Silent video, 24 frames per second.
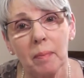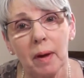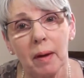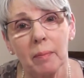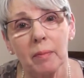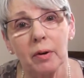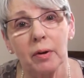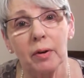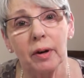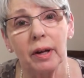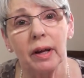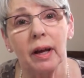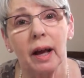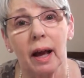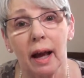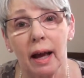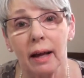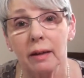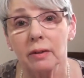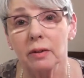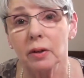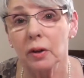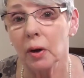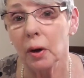memory
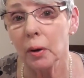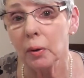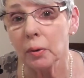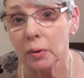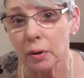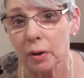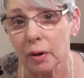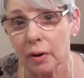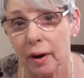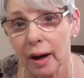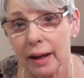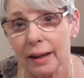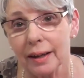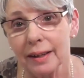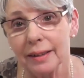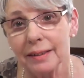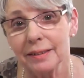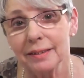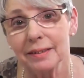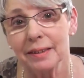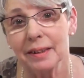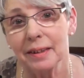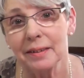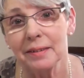and code cracking
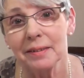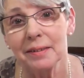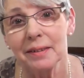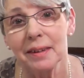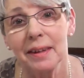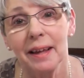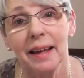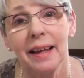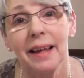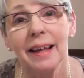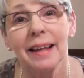skills,